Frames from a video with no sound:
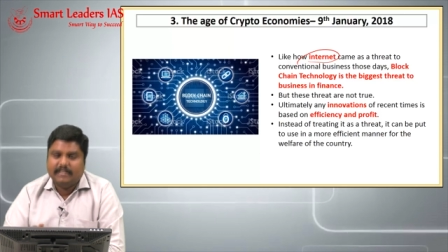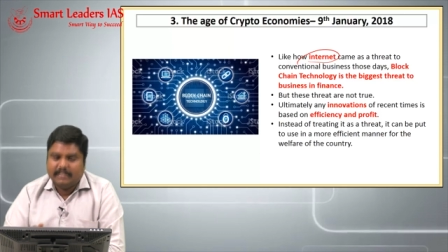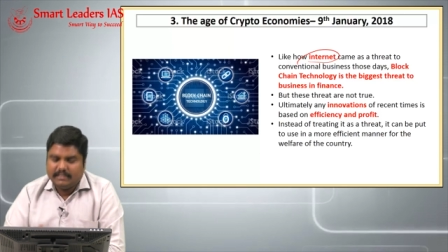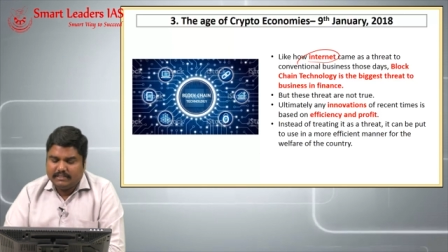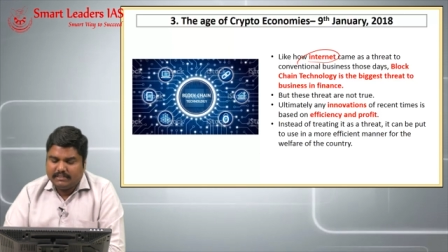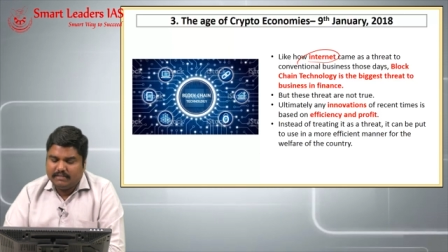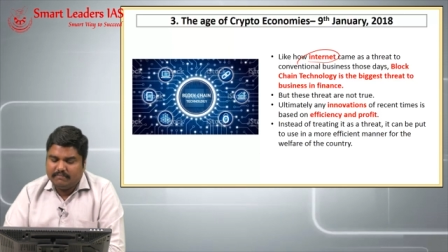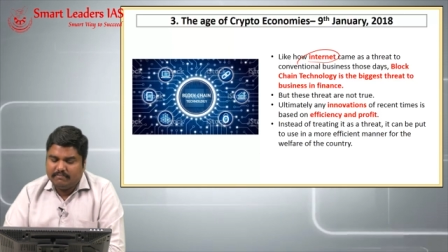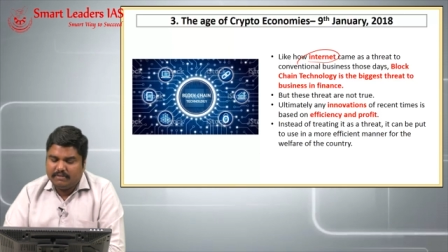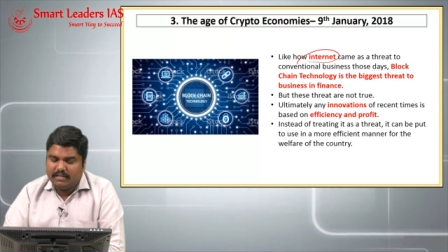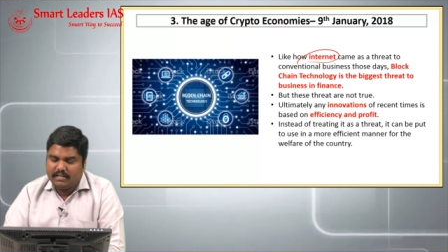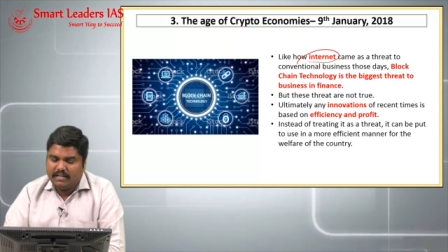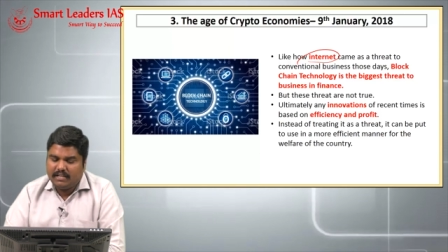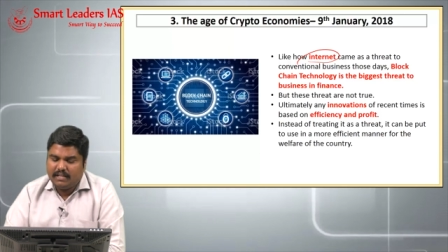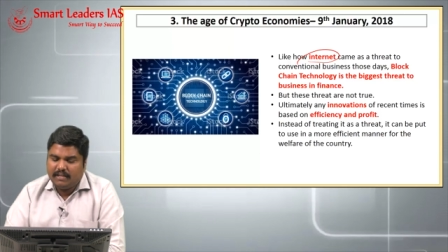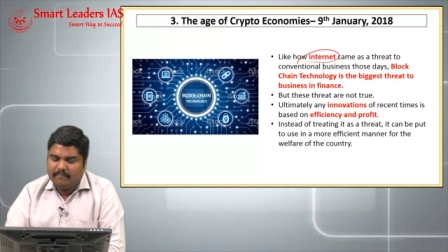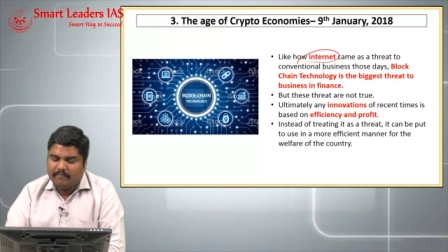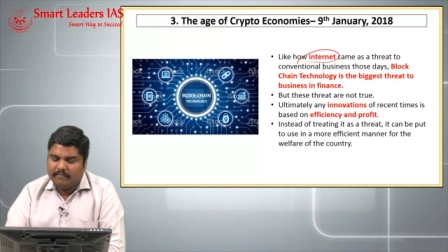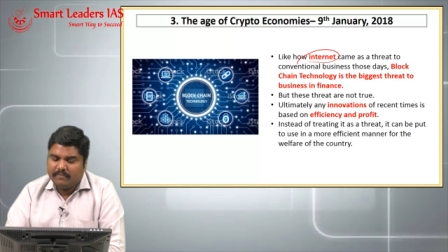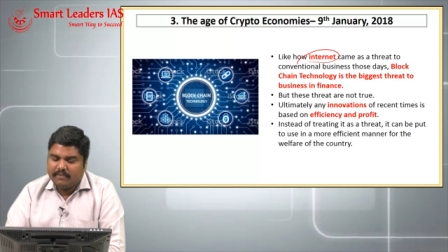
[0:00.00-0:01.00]

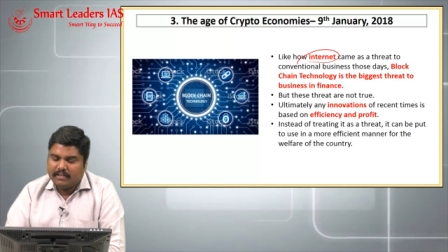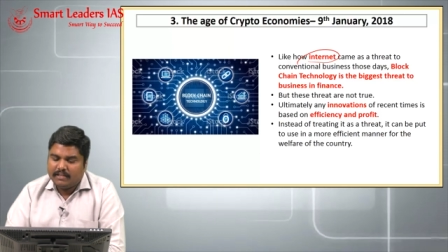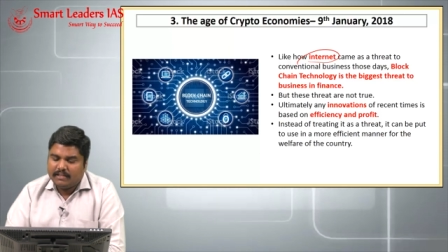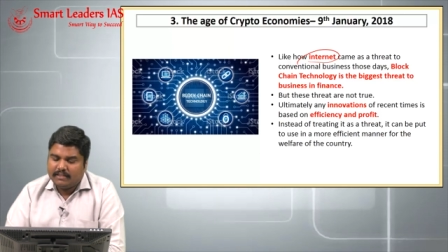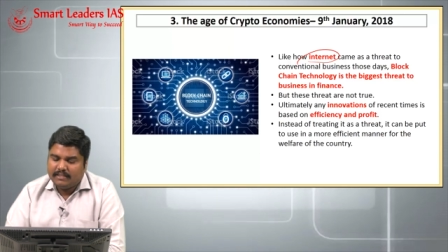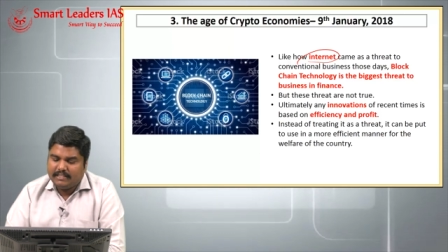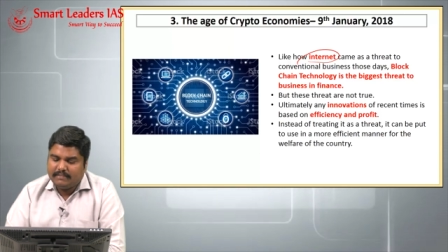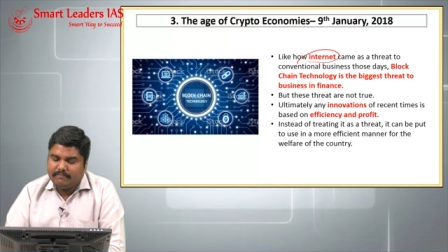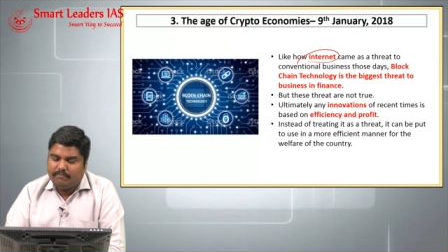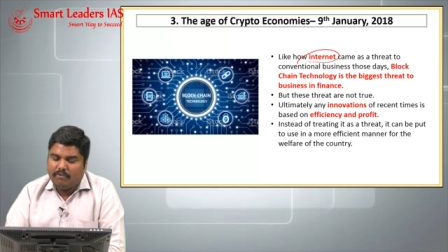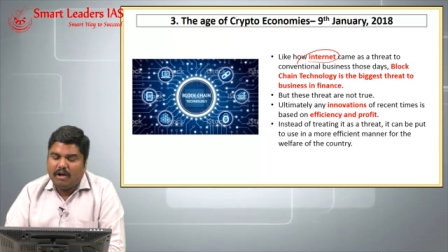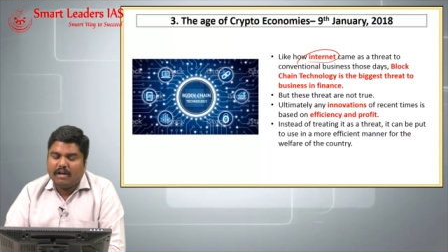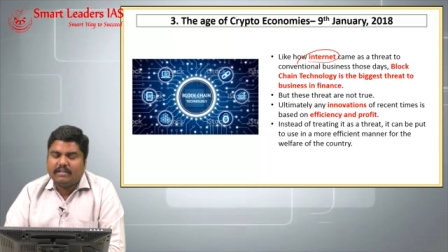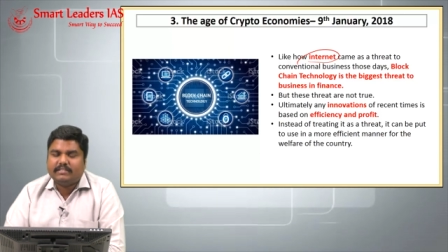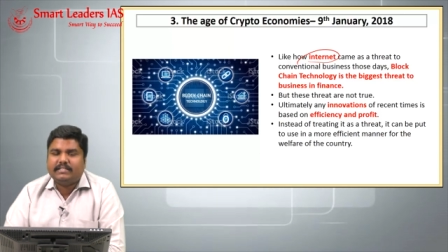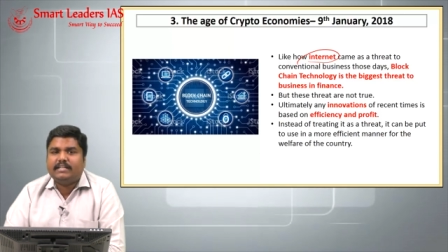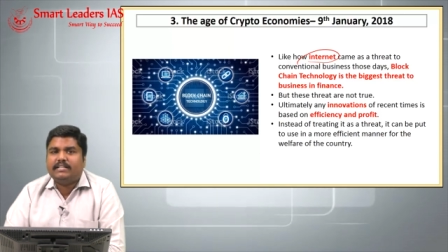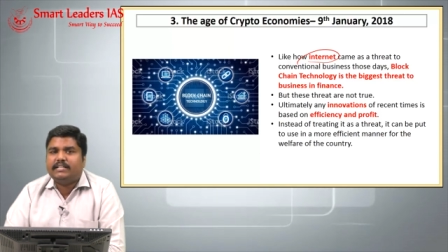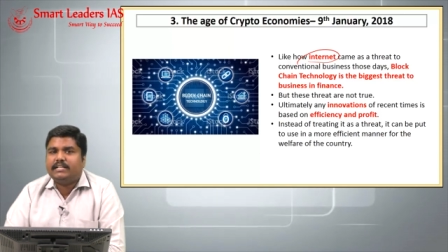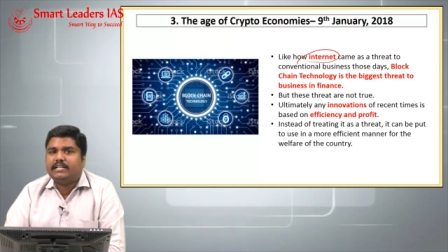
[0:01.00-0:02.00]
Similarly, this
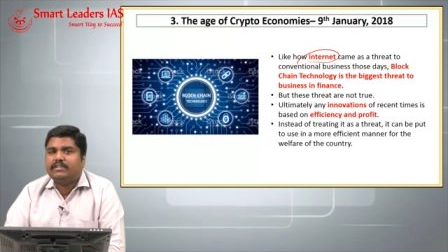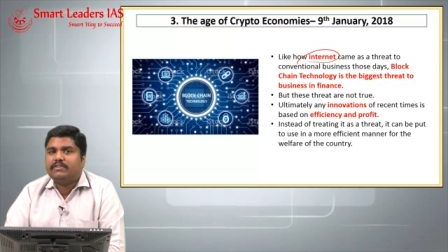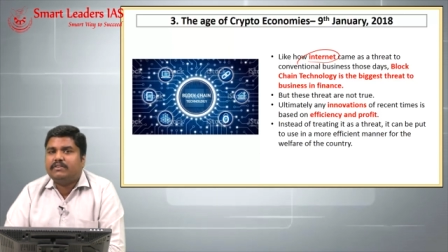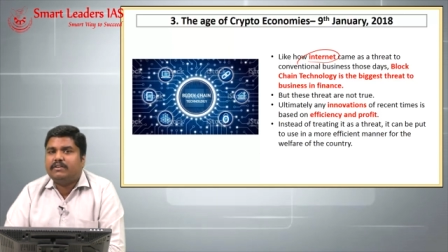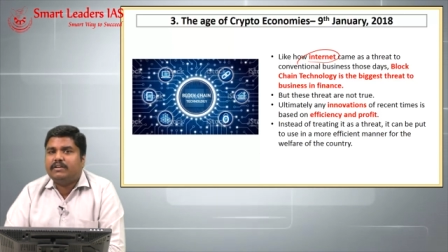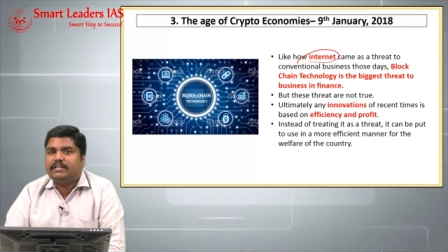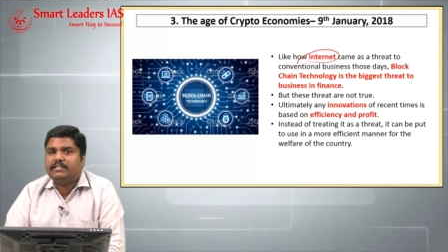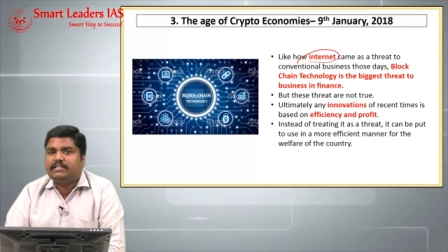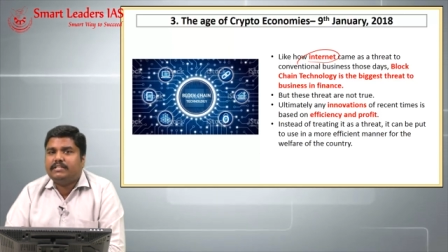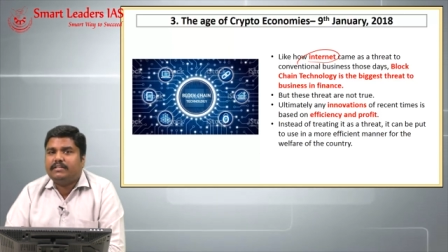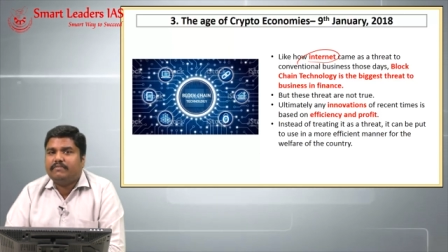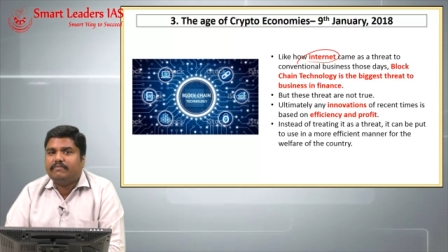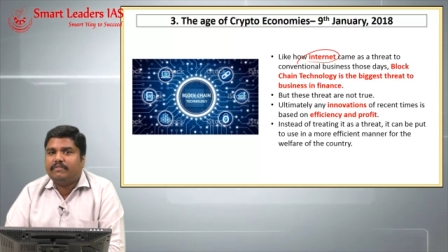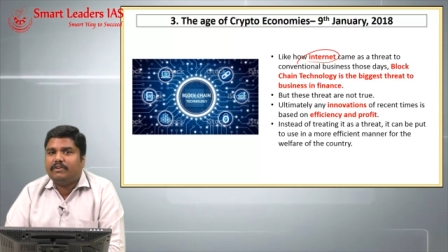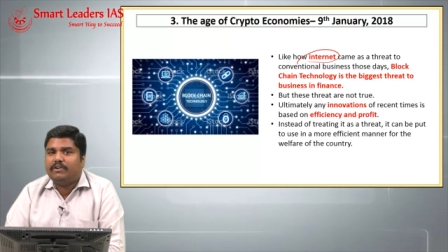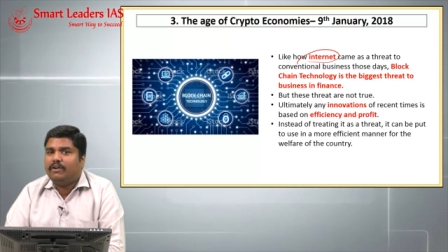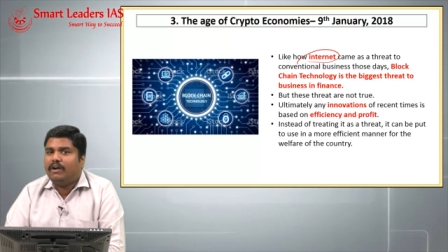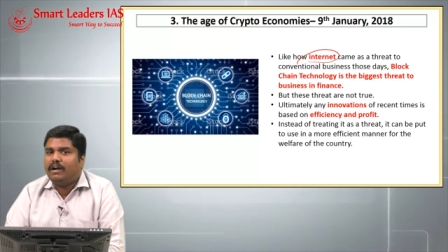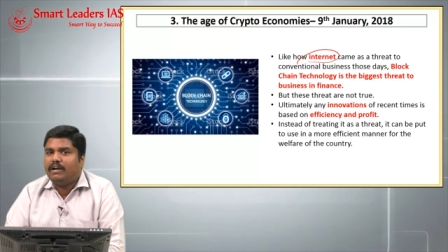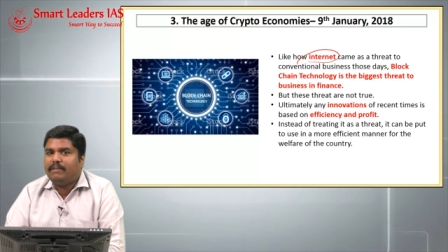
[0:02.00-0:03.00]
blockchain technology will
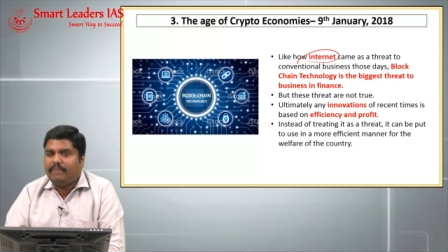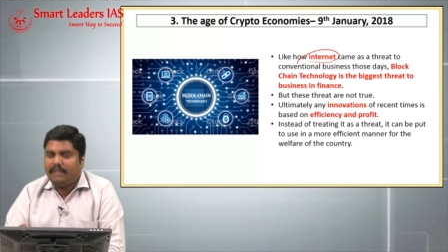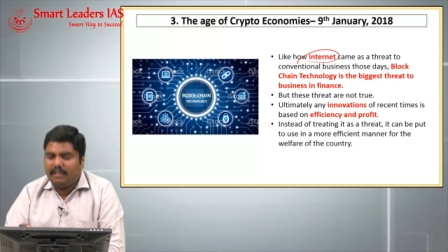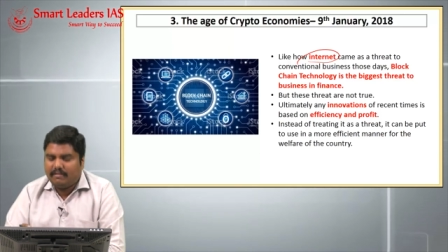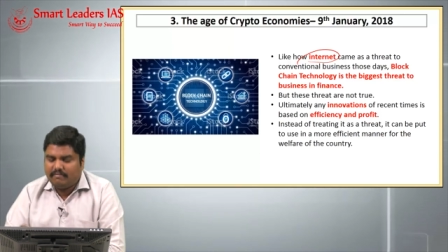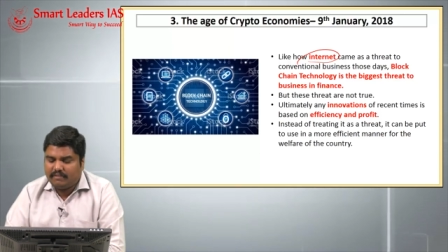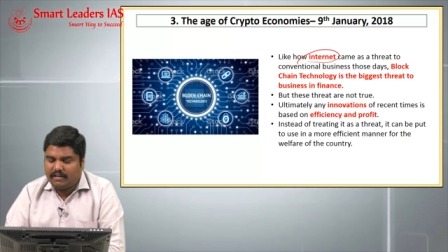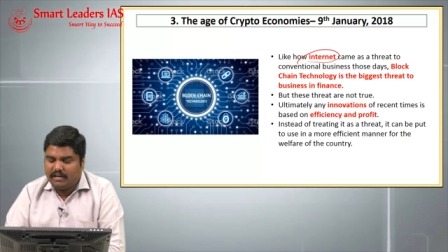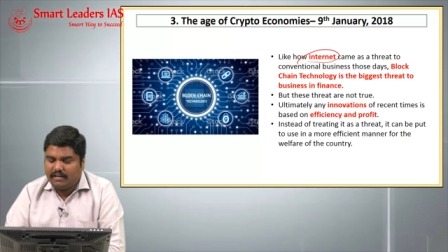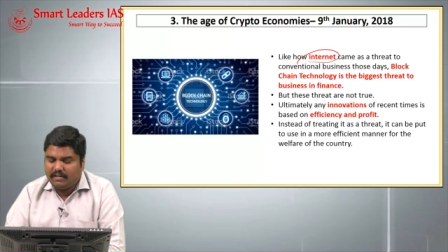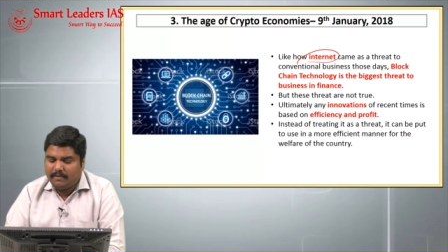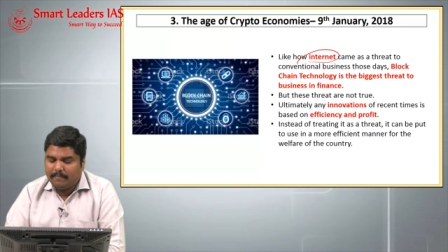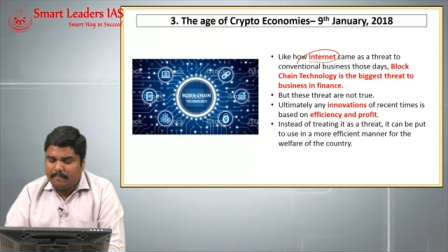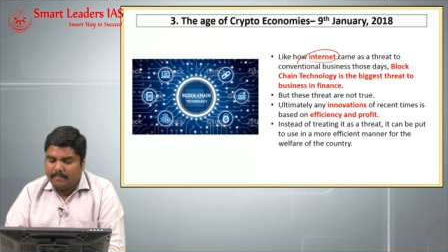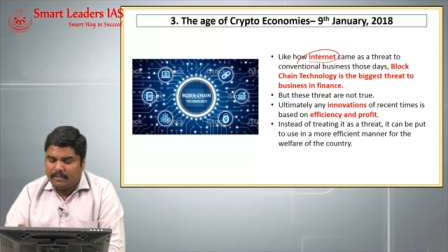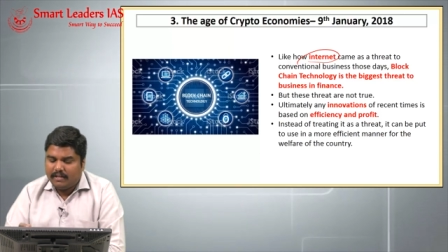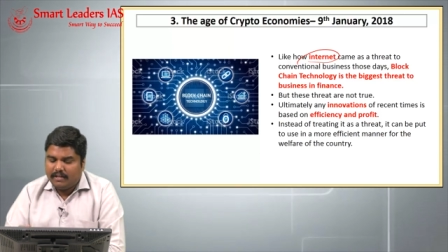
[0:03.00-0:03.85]
not be a threat.